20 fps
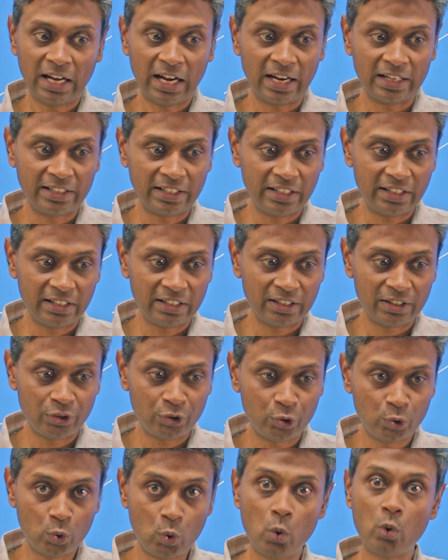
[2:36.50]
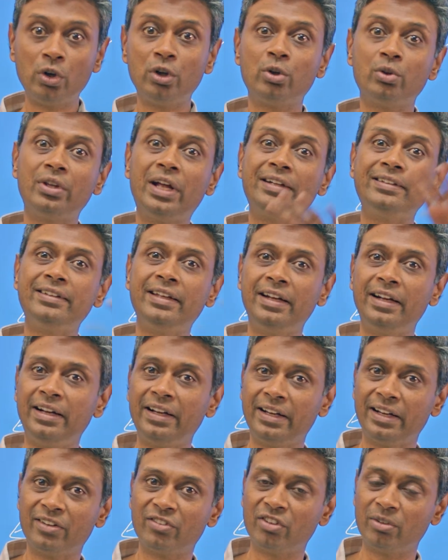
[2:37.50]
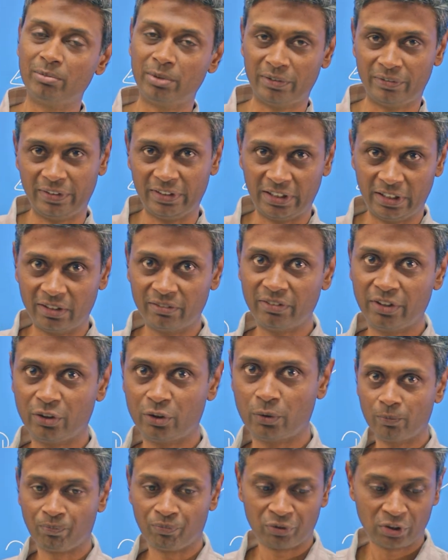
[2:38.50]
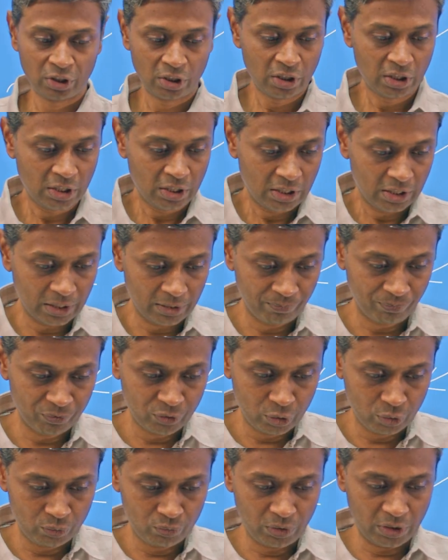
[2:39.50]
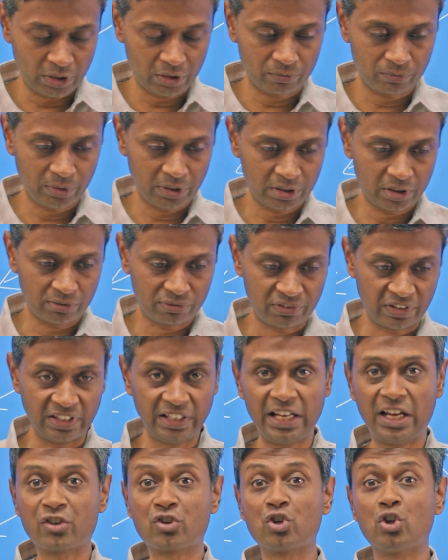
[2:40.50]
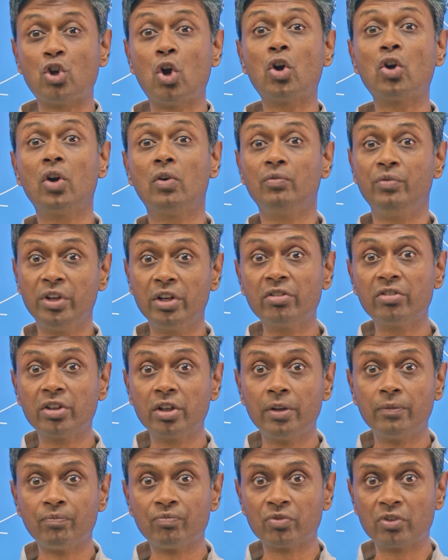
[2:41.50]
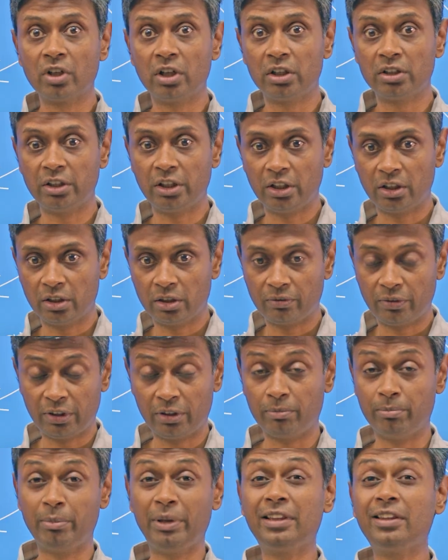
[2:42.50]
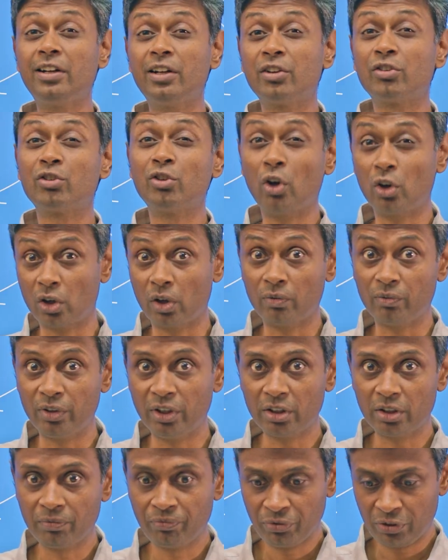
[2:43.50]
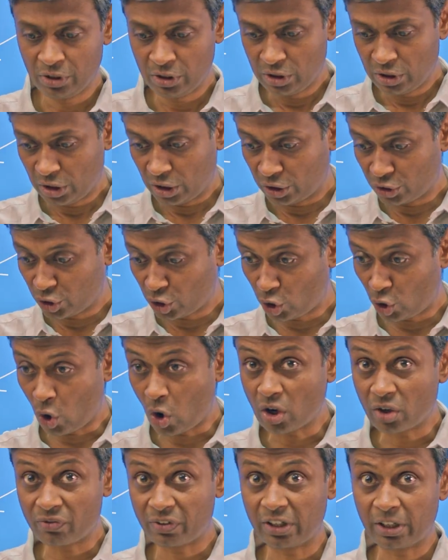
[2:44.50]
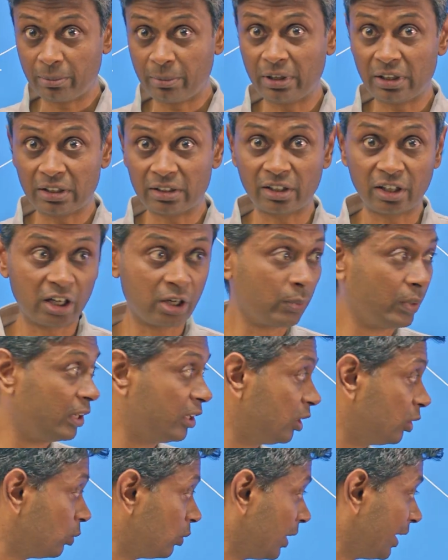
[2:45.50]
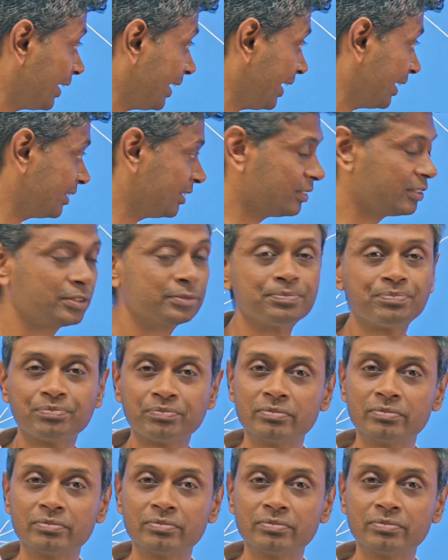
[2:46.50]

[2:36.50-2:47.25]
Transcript: And then you go into that territory and simplify that. And so where the funda is non-obvious, and then where the method is not obvious, and strong fundamentals are required to attack this.